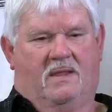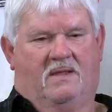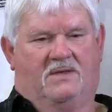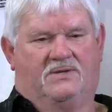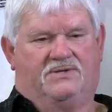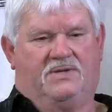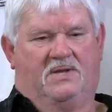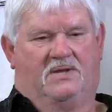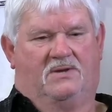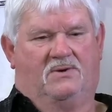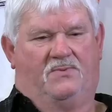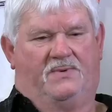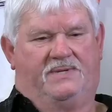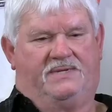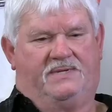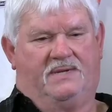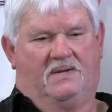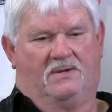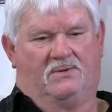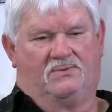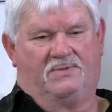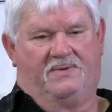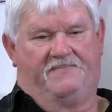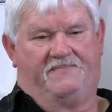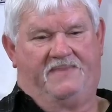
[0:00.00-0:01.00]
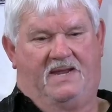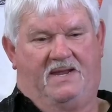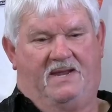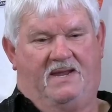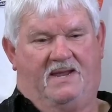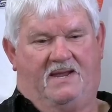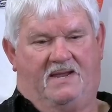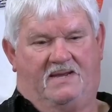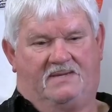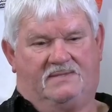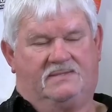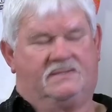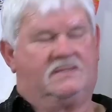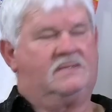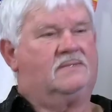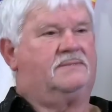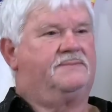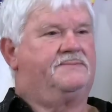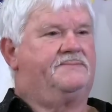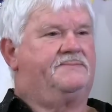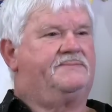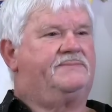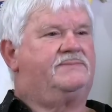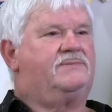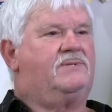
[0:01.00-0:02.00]
So we told him he had to
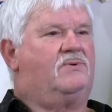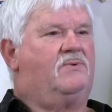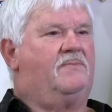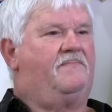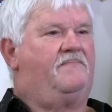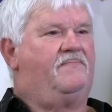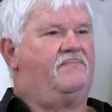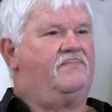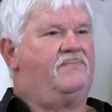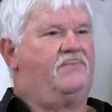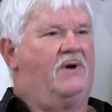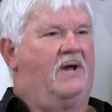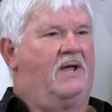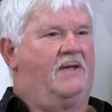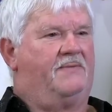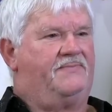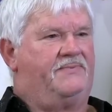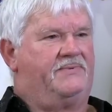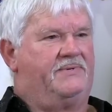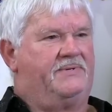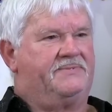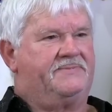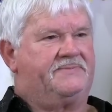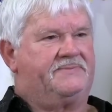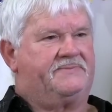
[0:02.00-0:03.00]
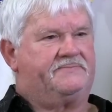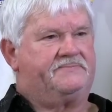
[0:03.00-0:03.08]
do a drive-through.